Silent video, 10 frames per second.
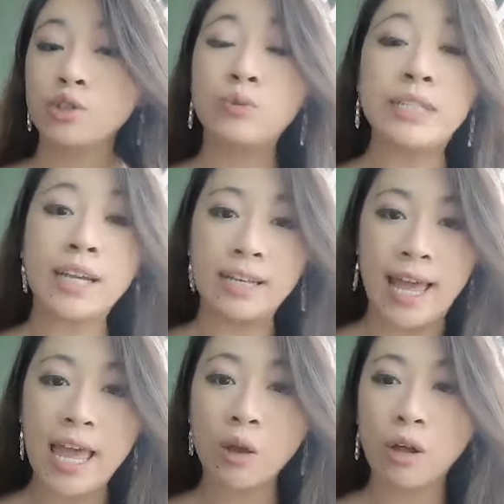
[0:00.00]
to
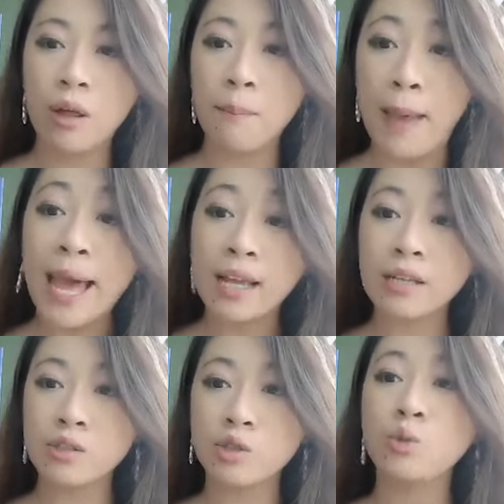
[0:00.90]
reconnect back
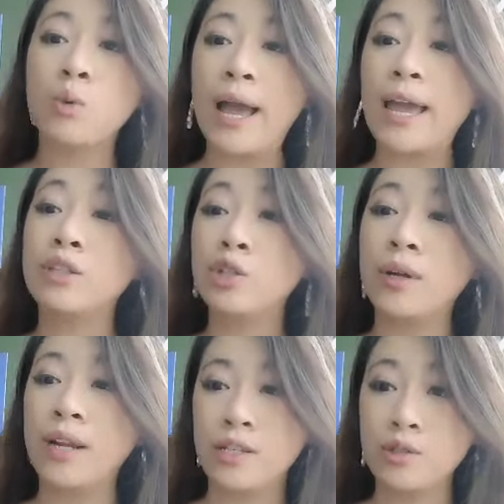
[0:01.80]
to why I do
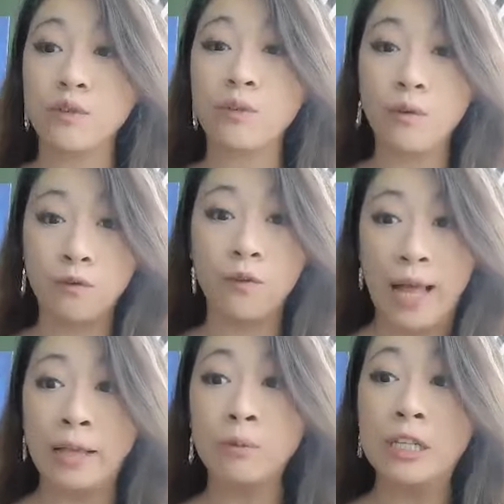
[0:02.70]
what I do. So
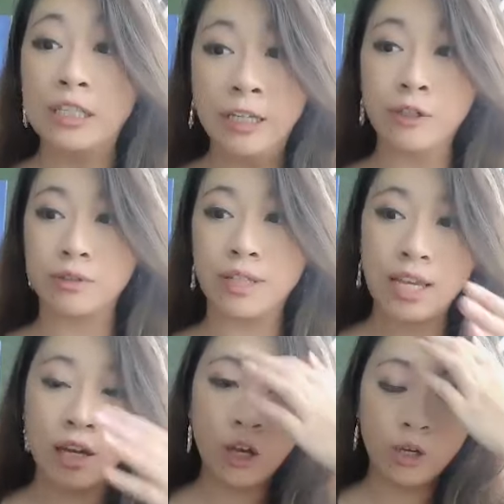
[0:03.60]
I would
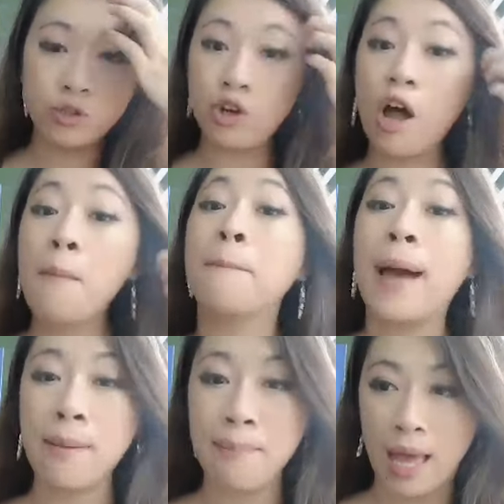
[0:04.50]
literally draw
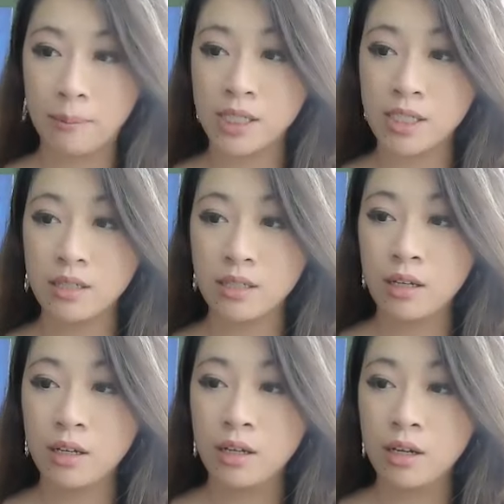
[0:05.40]
my maps
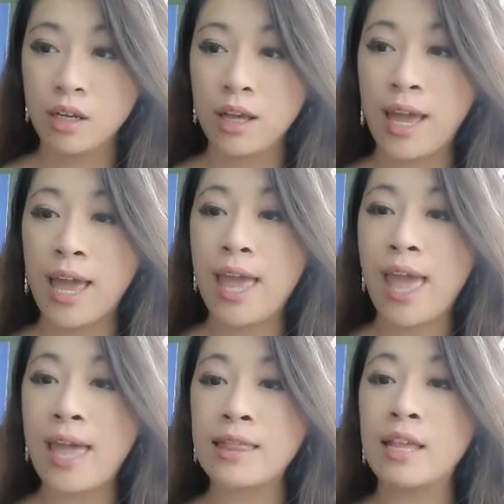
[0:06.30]

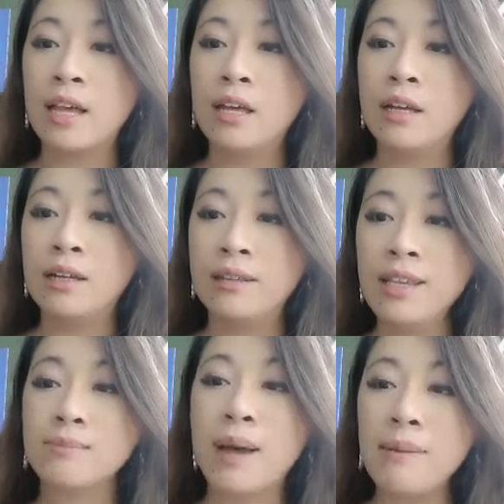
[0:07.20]
and
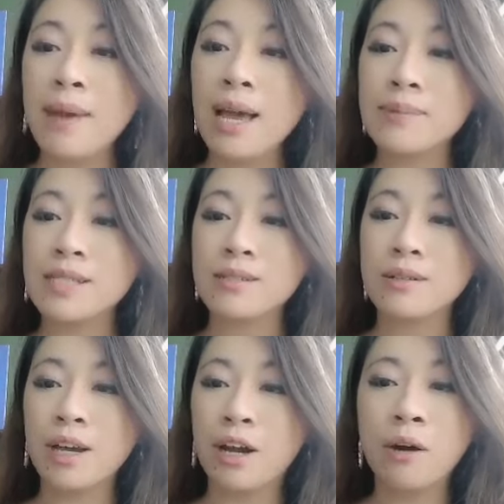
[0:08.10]
these mind maps
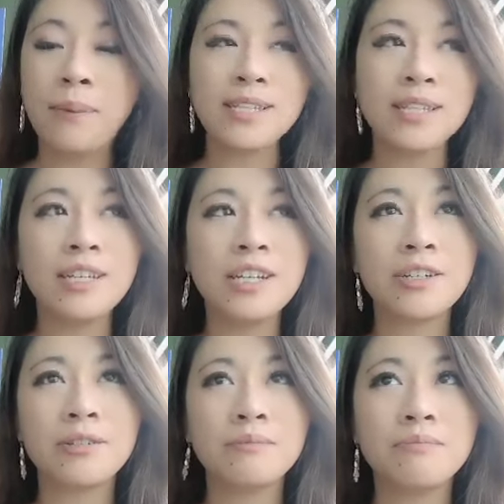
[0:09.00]
are
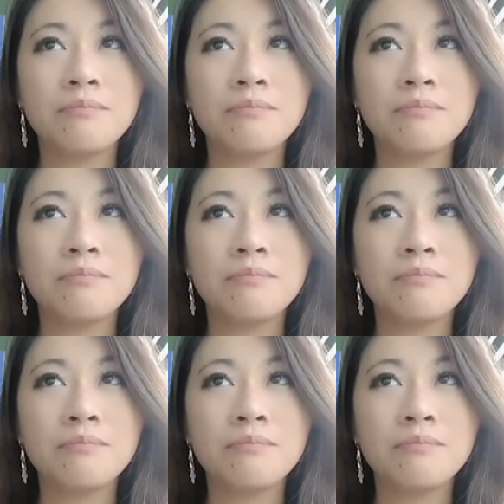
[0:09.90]
basically